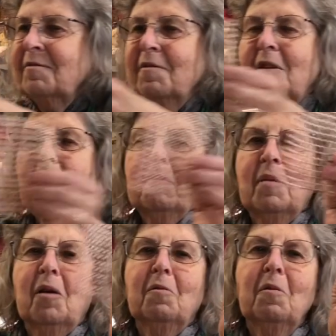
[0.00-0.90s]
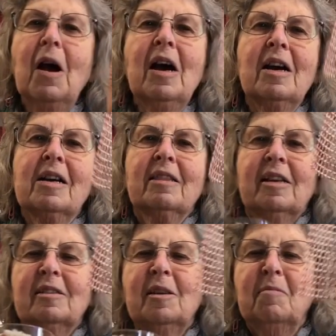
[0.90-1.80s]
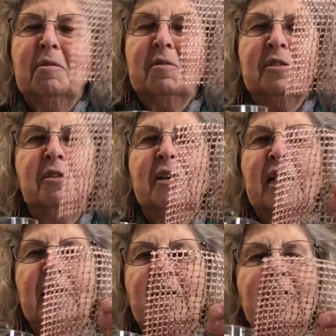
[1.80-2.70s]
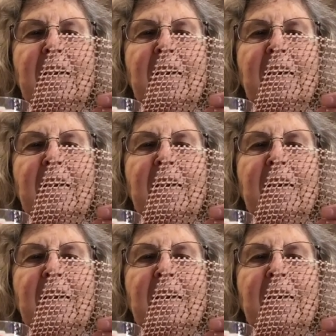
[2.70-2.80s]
from a rug that someone was hooking